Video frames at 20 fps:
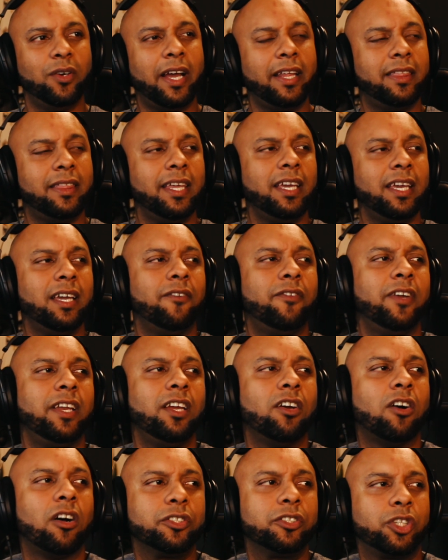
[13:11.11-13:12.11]
I think of any
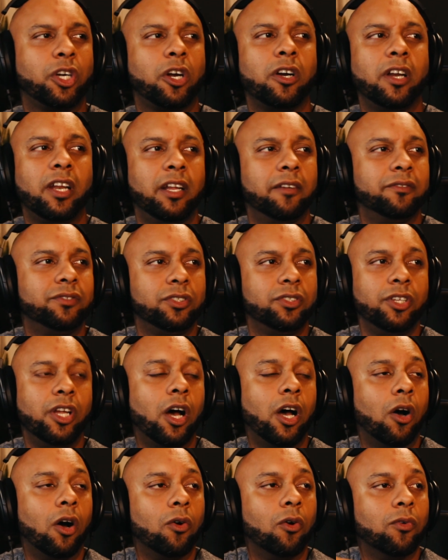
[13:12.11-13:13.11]
alternatives?
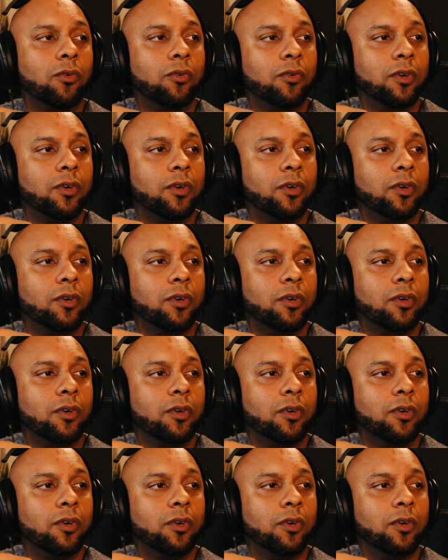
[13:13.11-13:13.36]
No.